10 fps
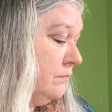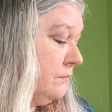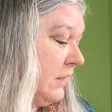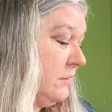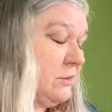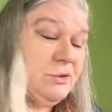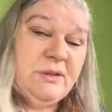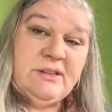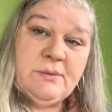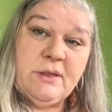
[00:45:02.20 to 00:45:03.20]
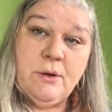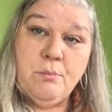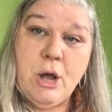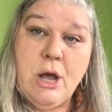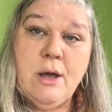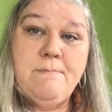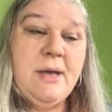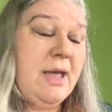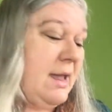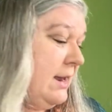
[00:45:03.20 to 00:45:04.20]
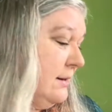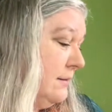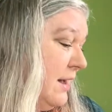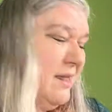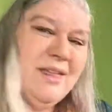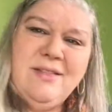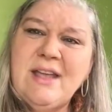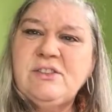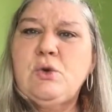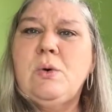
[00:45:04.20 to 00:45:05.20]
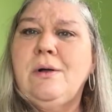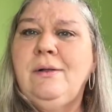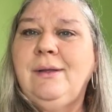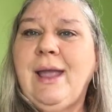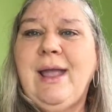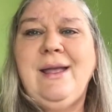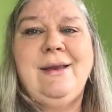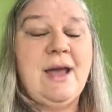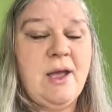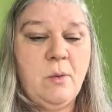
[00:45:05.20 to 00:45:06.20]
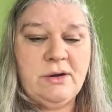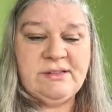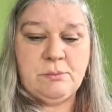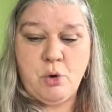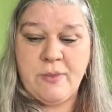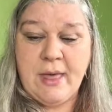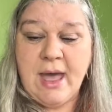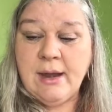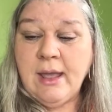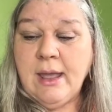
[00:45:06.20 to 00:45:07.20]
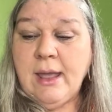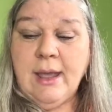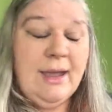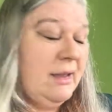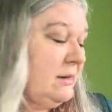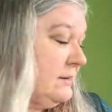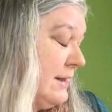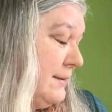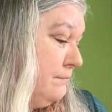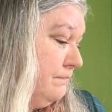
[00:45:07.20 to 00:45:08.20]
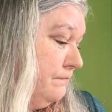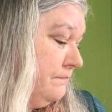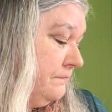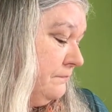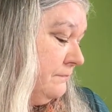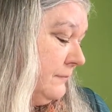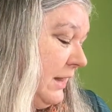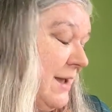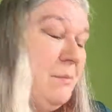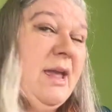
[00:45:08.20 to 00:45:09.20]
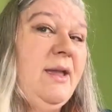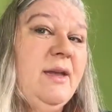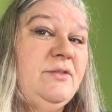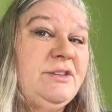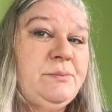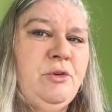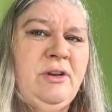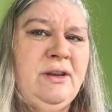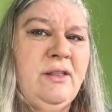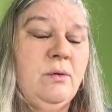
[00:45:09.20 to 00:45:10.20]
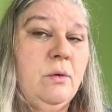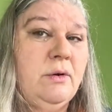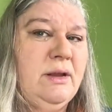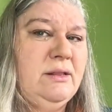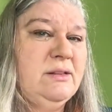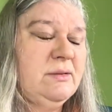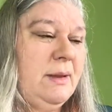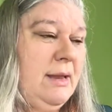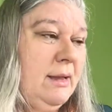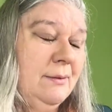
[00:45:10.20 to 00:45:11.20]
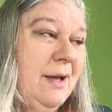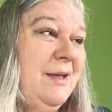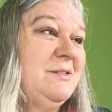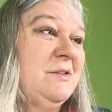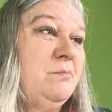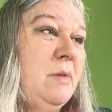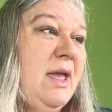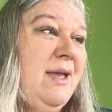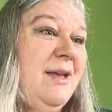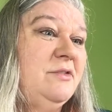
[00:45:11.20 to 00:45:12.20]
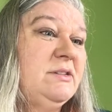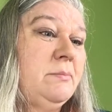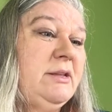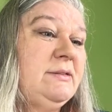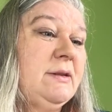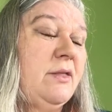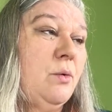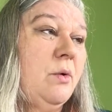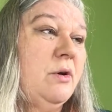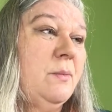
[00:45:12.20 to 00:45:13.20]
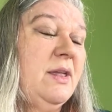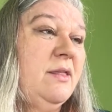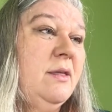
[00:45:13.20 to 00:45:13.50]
they're doing this with their mom, and I think that's cool, and I want to support that. And I may have just put another order in this week. I also may have just placed another order with